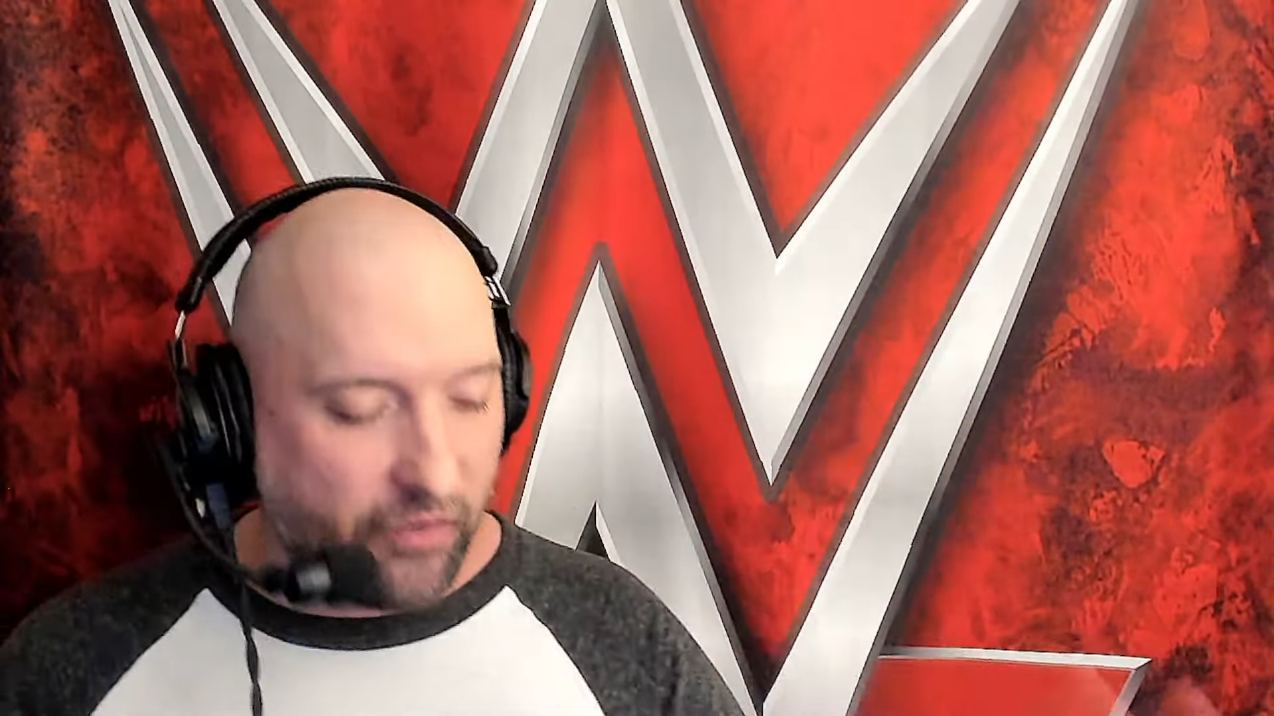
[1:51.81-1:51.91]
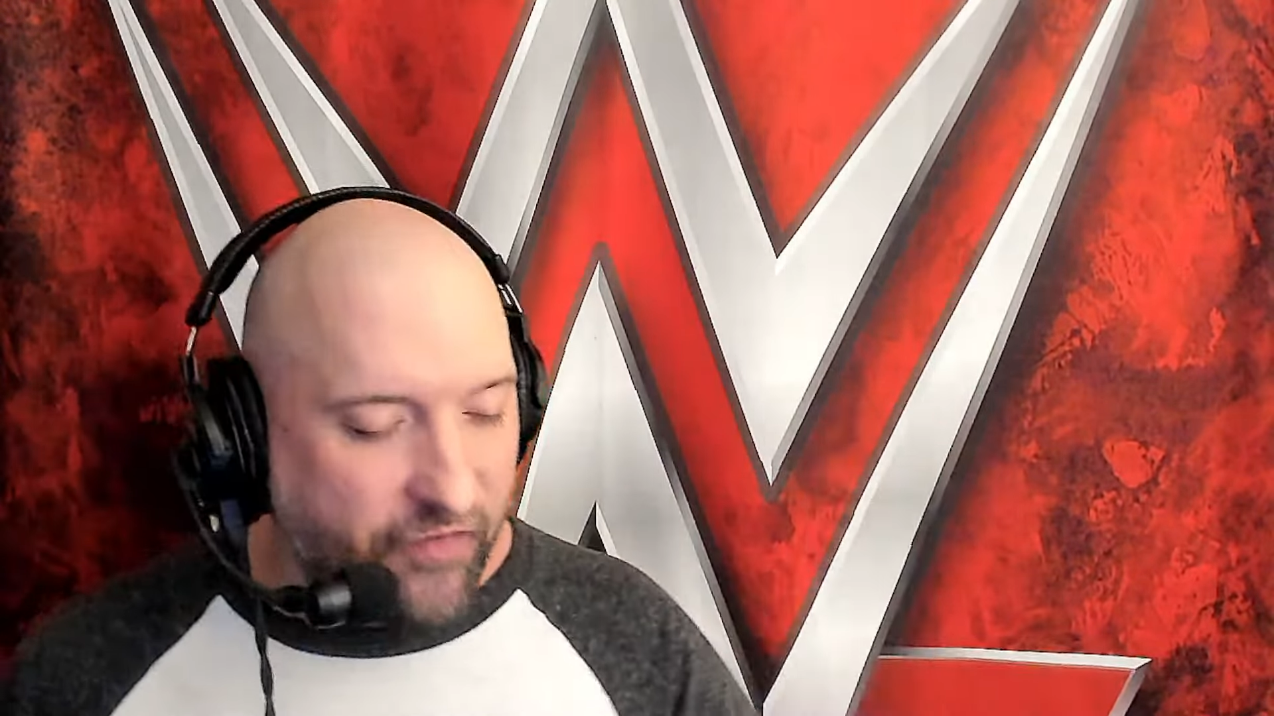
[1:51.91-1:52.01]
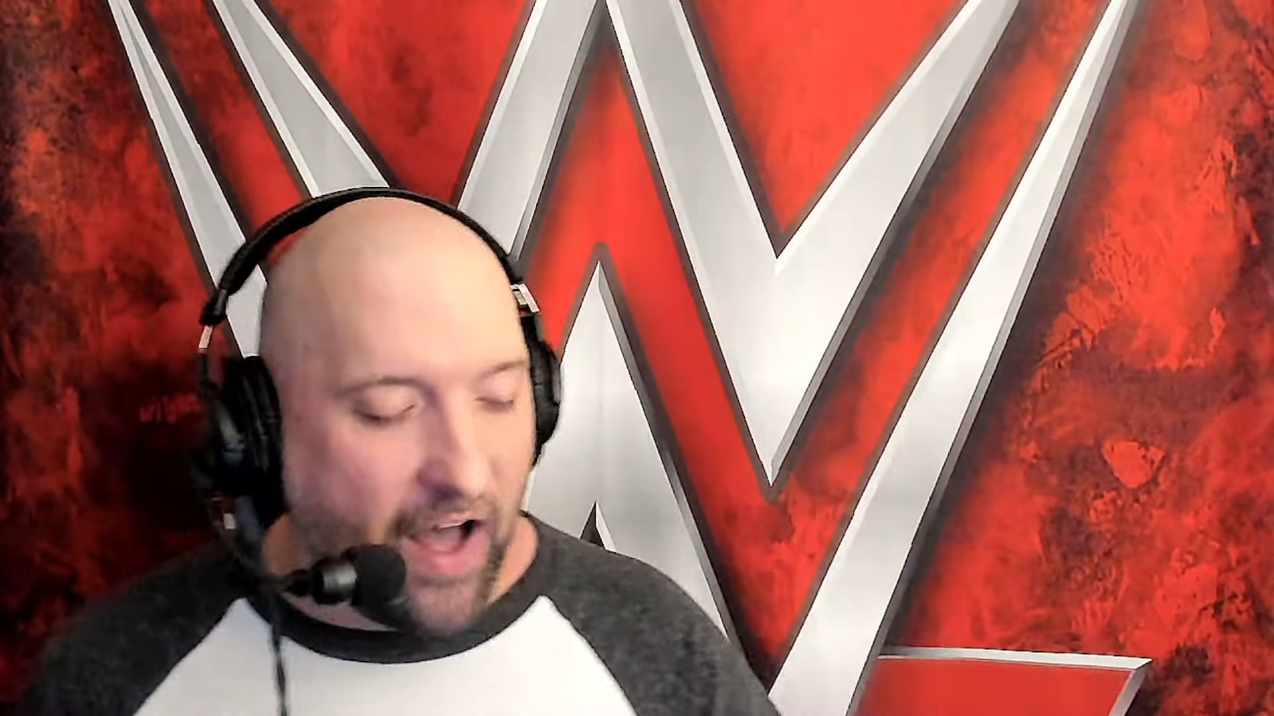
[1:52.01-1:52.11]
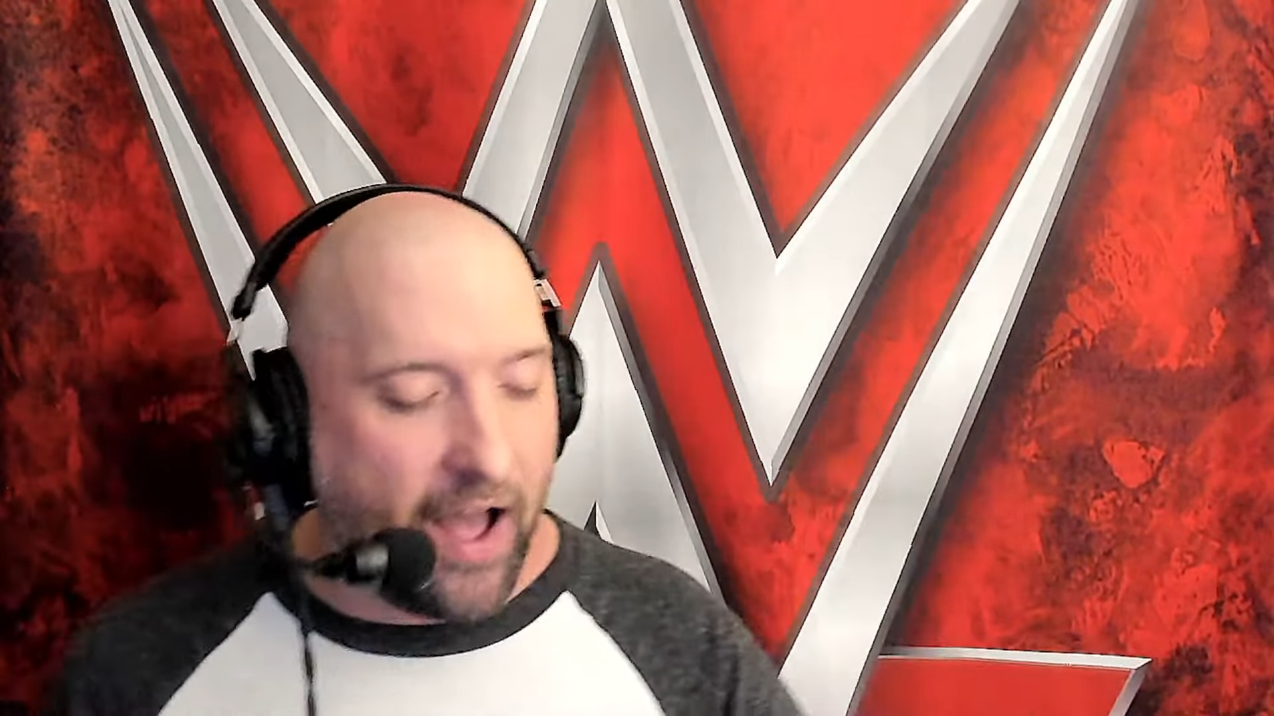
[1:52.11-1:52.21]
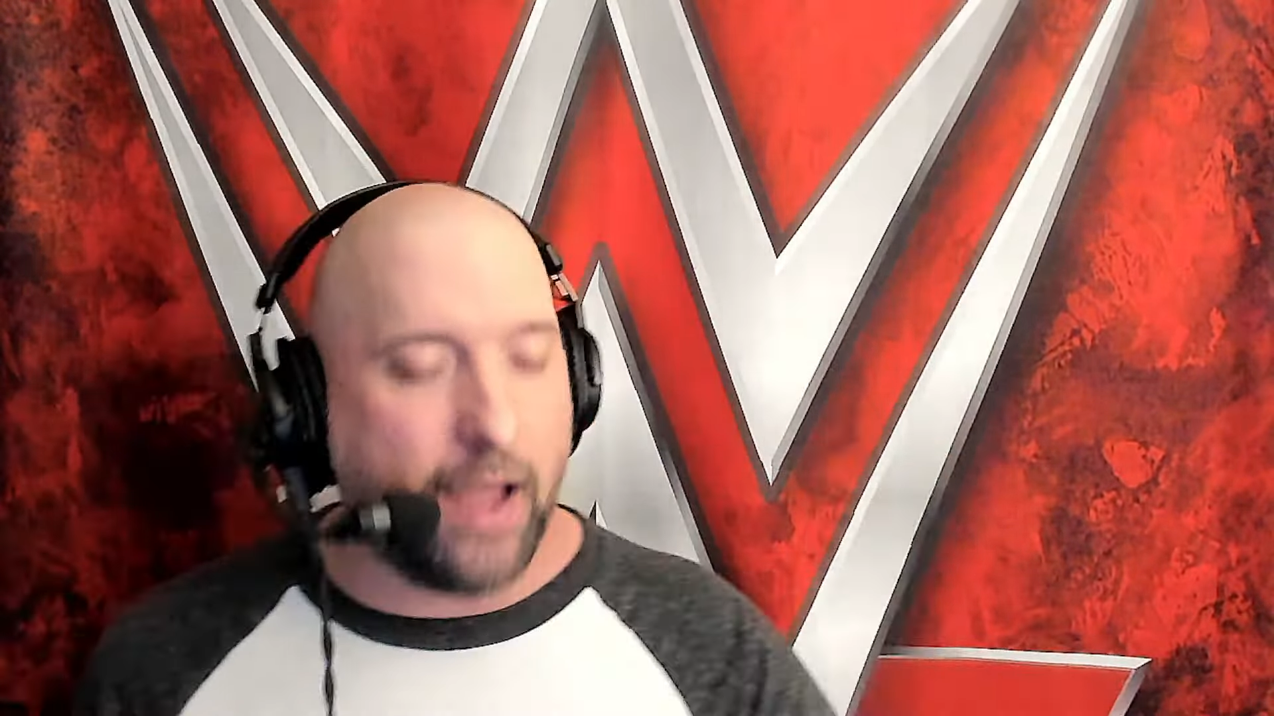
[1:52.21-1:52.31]

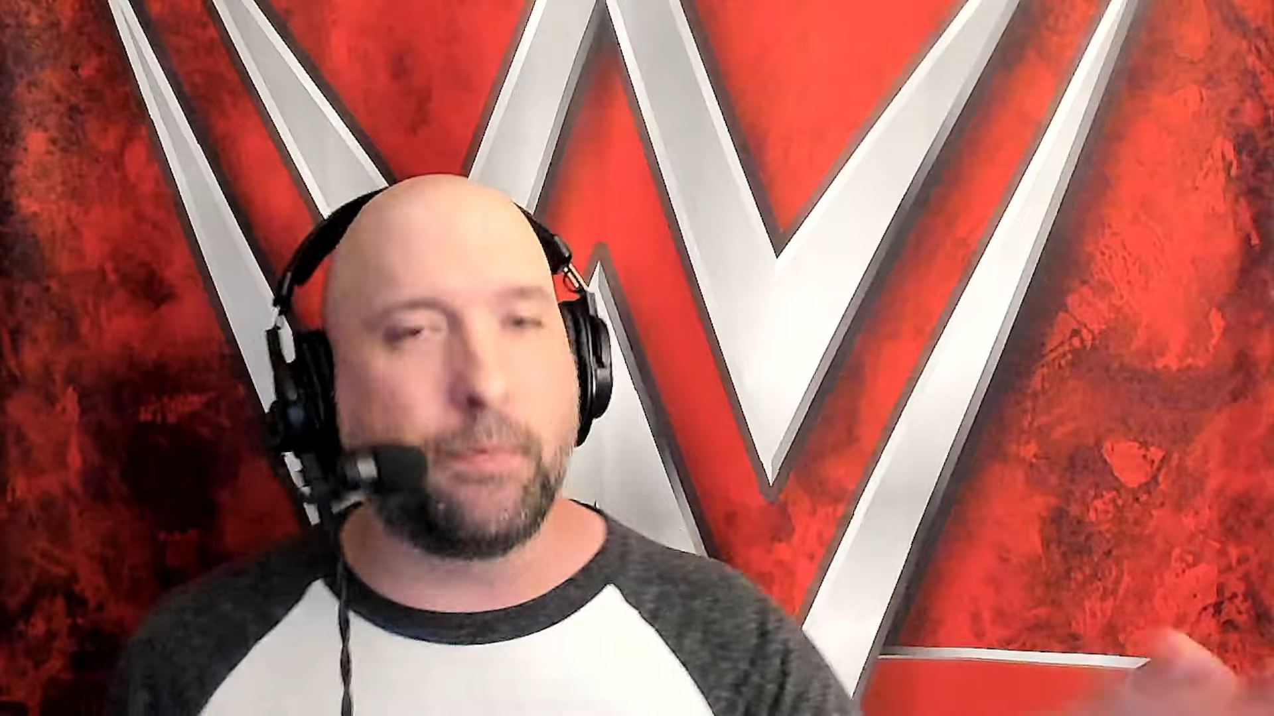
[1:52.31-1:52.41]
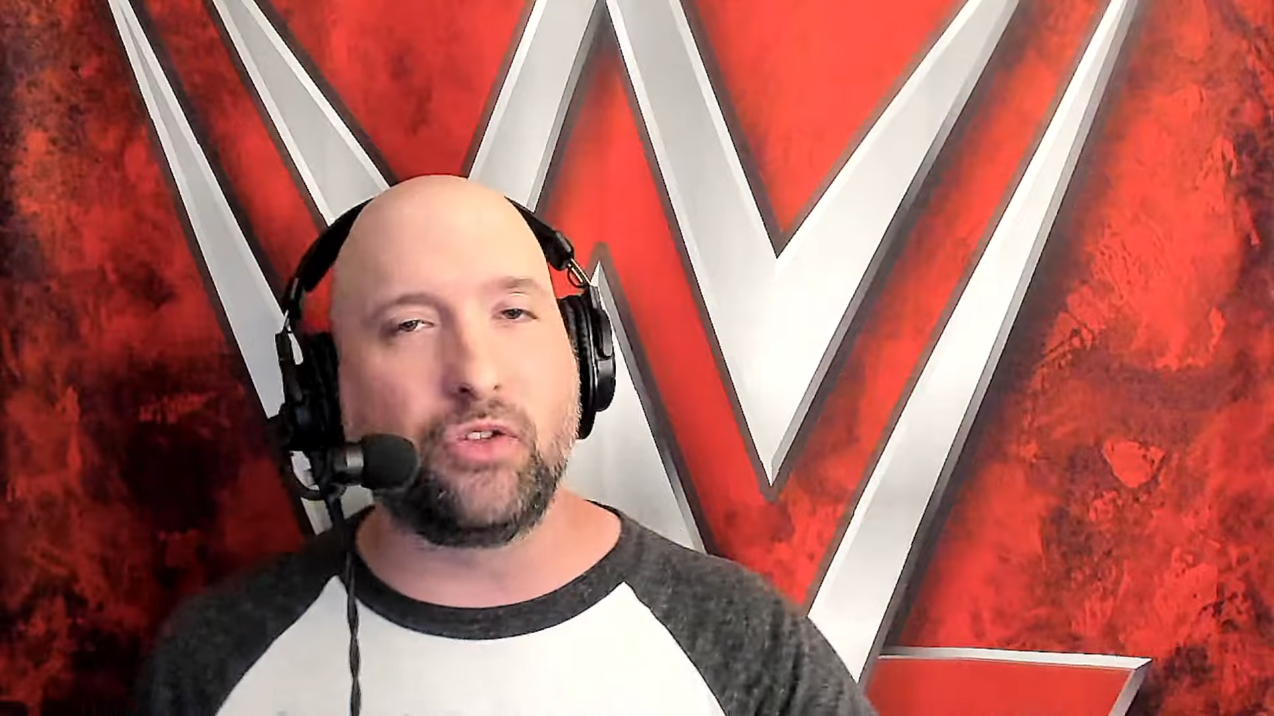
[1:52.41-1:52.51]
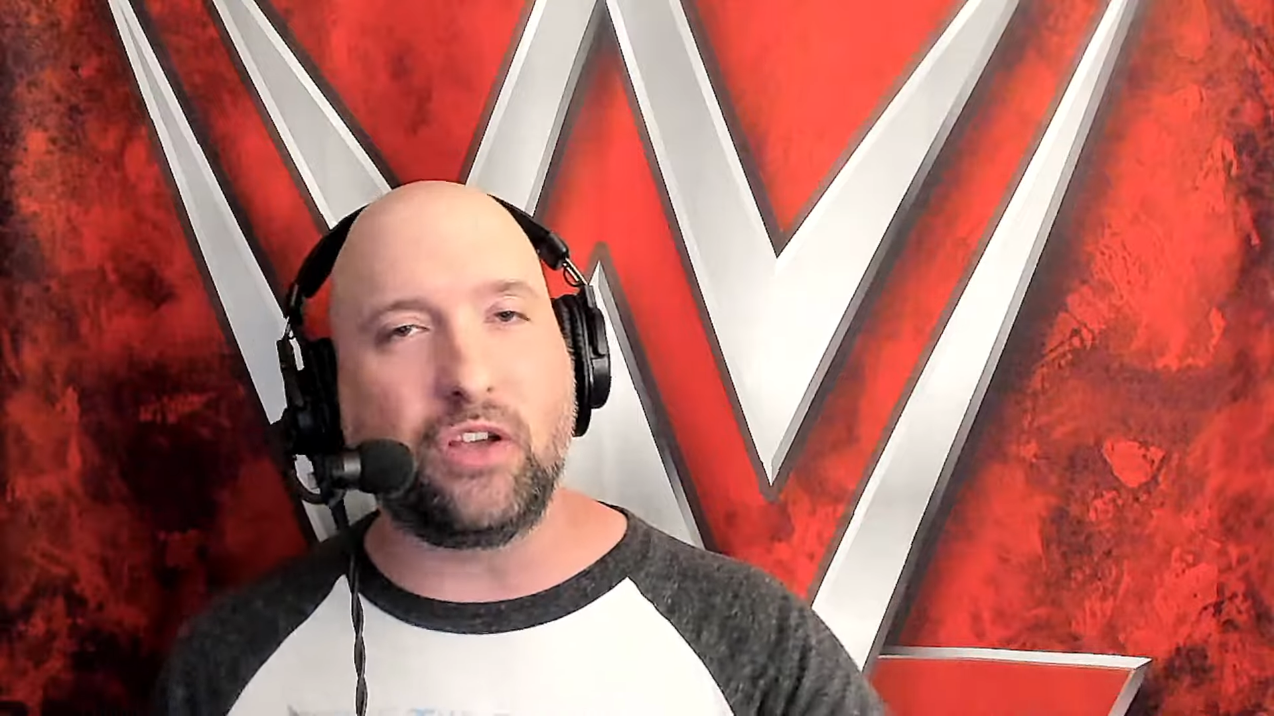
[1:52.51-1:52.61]
vibe,